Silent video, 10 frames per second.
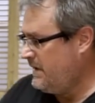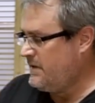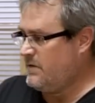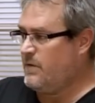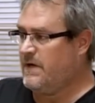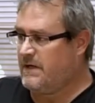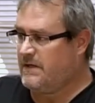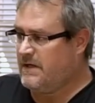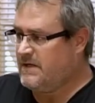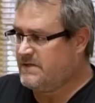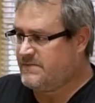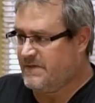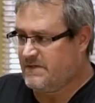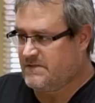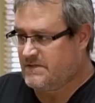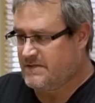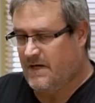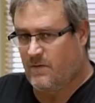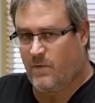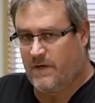The wing needs pieces that
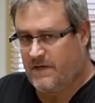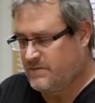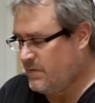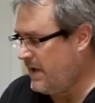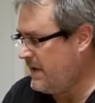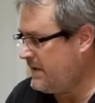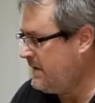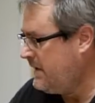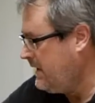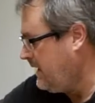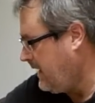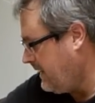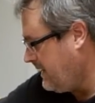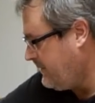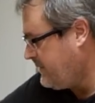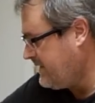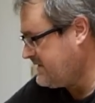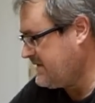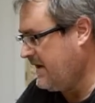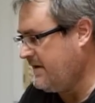are 1 inch wide, and that
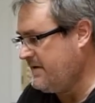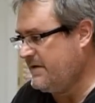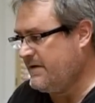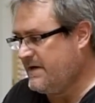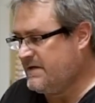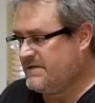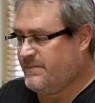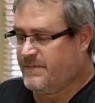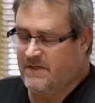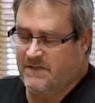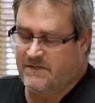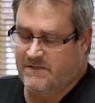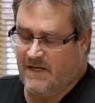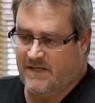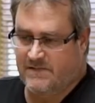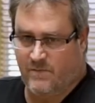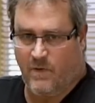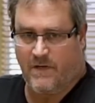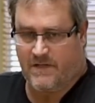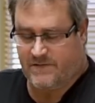piece down there needs a piece that's
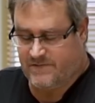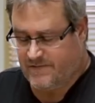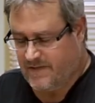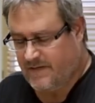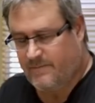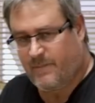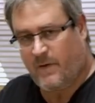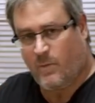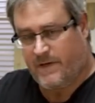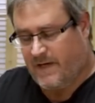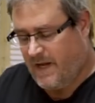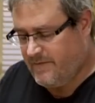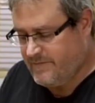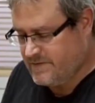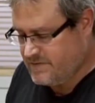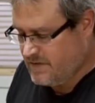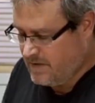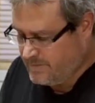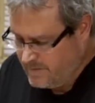1 inch thick by 1 1/2 inch tall.